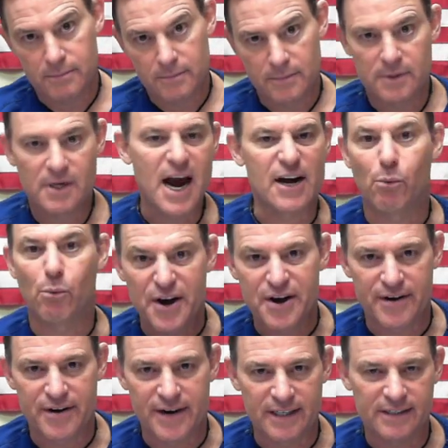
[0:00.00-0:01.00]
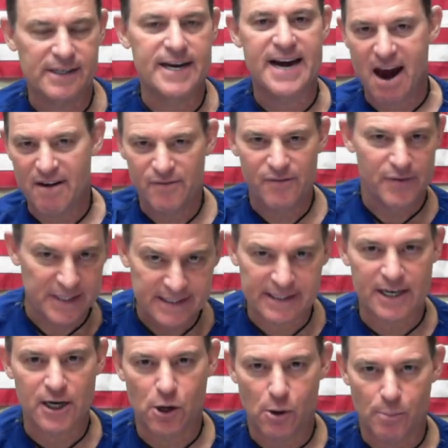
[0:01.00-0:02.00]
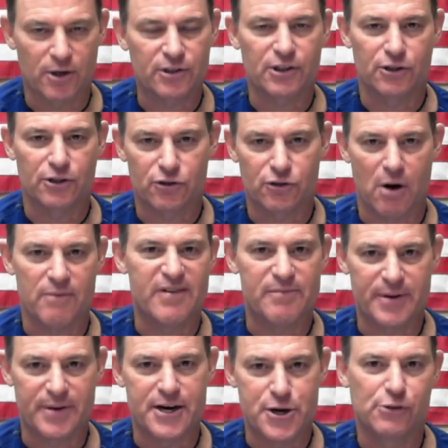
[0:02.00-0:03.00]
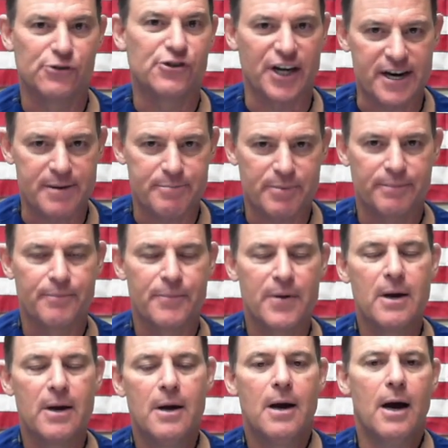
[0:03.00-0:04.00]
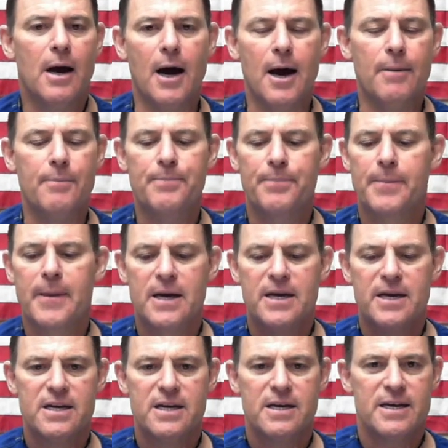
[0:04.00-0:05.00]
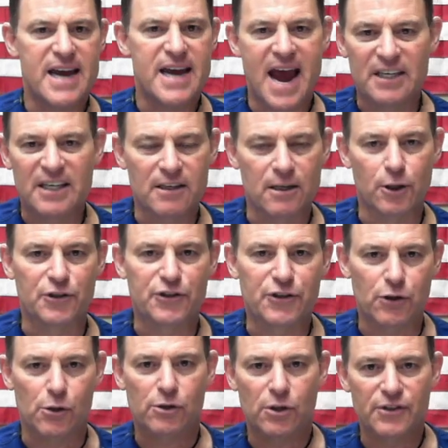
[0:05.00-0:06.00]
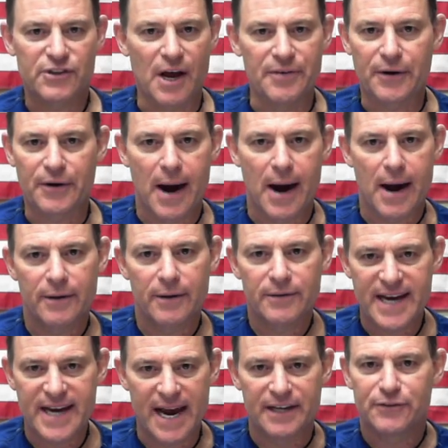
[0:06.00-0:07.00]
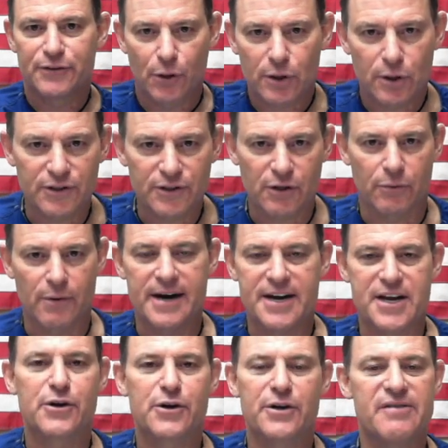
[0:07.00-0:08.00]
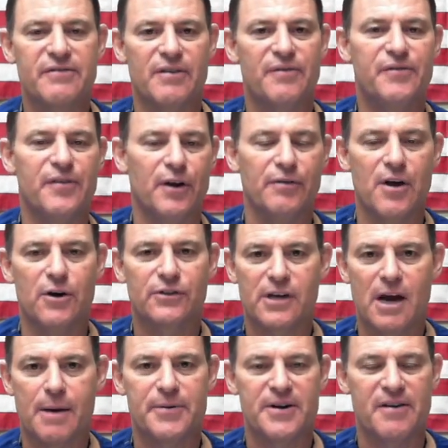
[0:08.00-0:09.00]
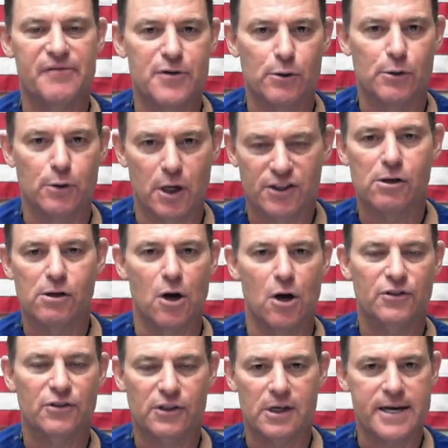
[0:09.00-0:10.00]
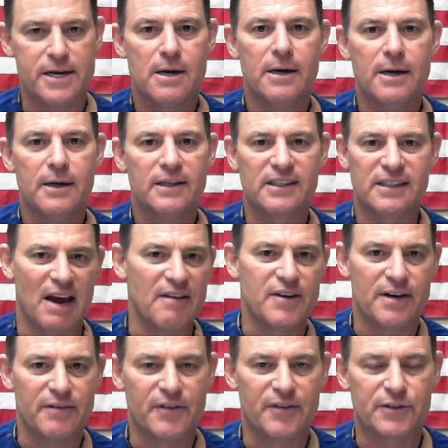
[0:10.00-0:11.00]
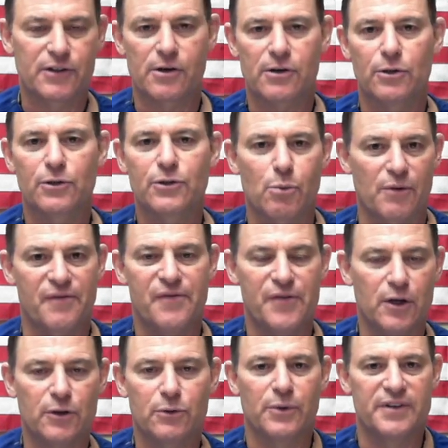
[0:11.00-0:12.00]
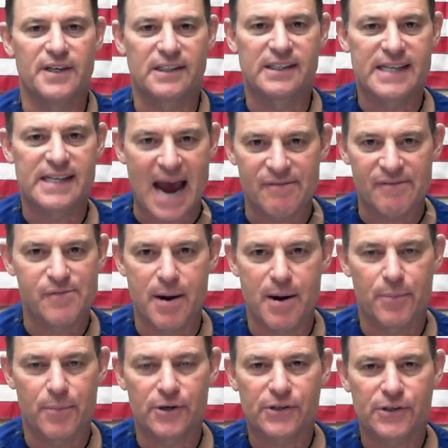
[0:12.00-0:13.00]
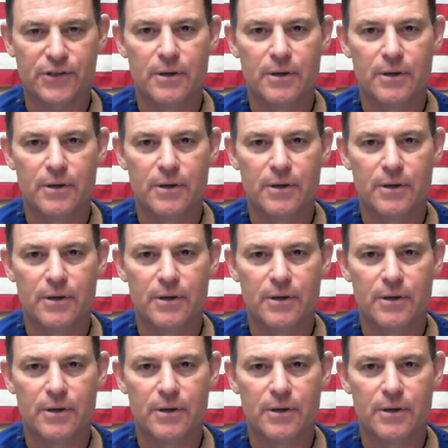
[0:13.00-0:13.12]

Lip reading: Kind of weird, isn't it? Every single person drove up in a new Jeep. He had these little circles on the ground, 10 circles around. He couldn't even fill those up. And if you looked closely, 7 of the circles were filled with his staff members.